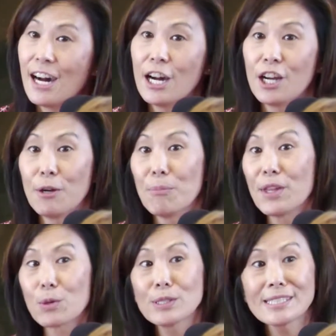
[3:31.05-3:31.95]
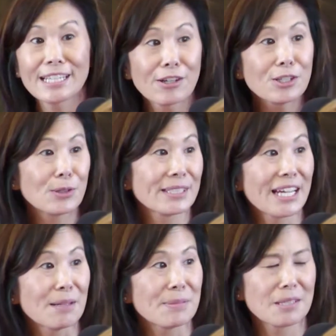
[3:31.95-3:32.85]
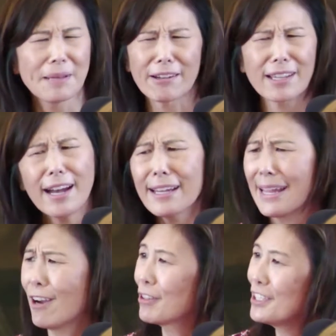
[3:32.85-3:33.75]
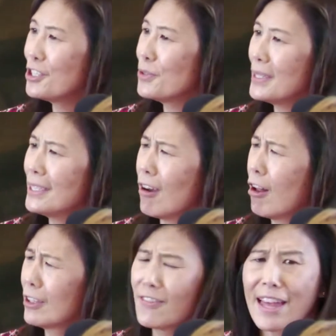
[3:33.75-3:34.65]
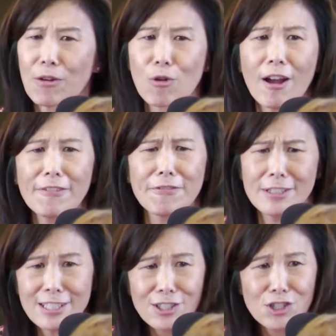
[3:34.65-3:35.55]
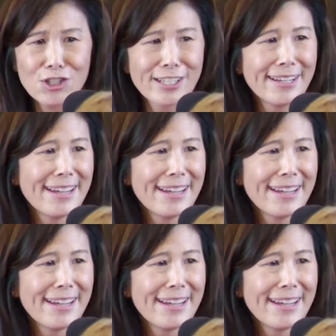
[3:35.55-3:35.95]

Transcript: There were stereotypes about, God, how can you eat all of that raw fish?